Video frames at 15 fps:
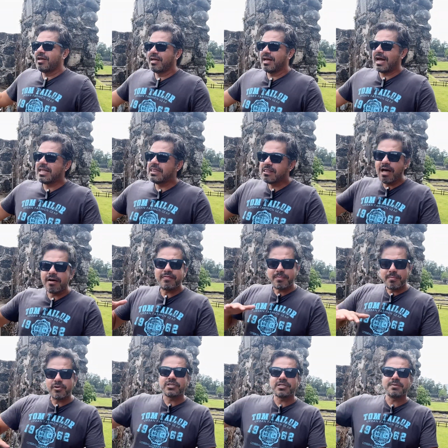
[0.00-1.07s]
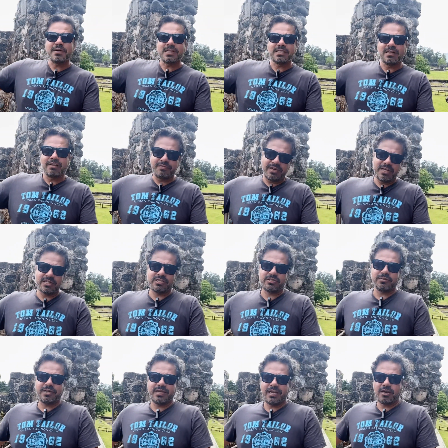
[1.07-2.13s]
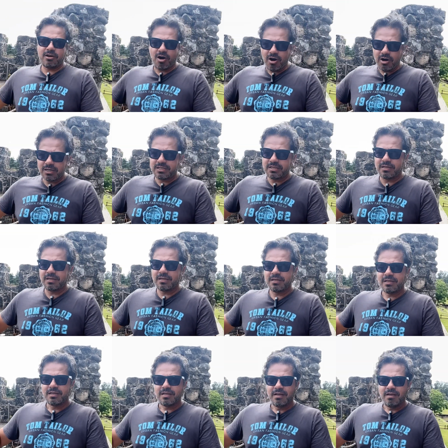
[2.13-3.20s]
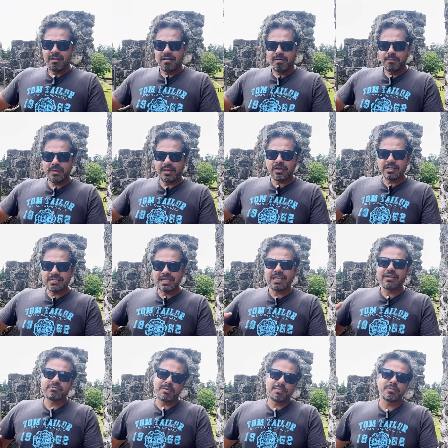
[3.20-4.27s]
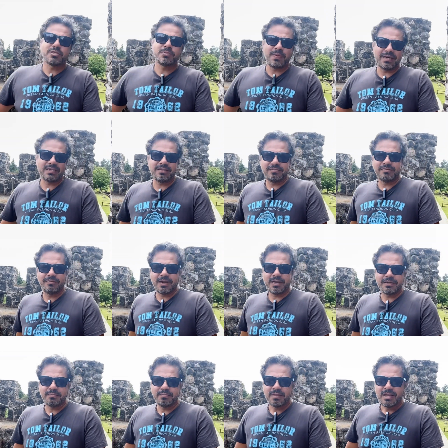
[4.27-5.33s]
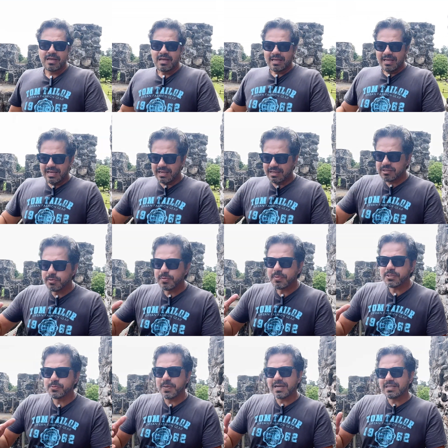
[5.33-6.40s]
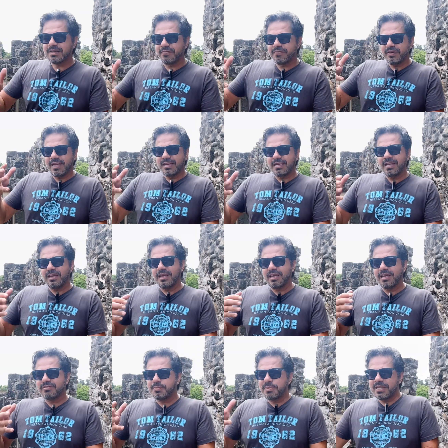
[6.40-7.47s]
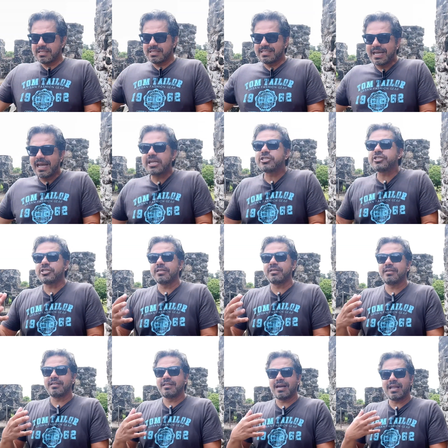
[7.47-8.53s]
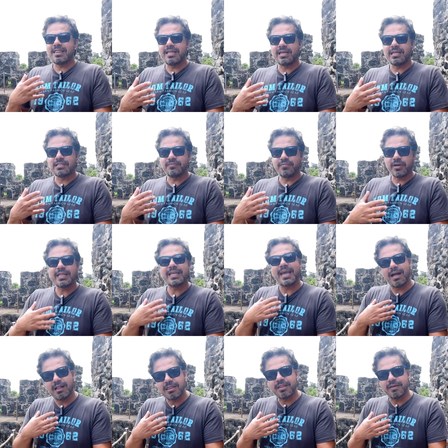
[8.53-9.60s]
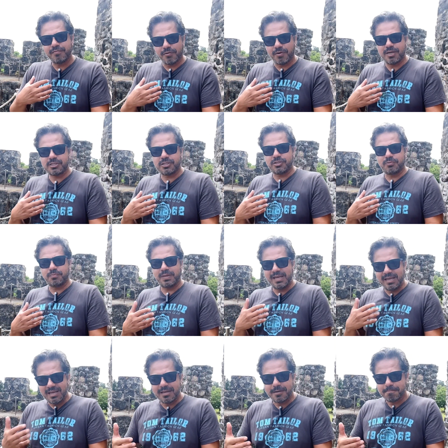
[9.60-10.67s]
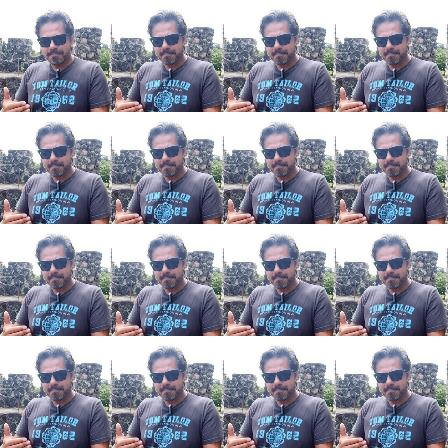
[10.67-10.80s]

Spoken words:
I love immersing myself in history and art because it gives me perspective, right? It gives me perspective, and it gives me this tension that I think is very healthy for us to be in.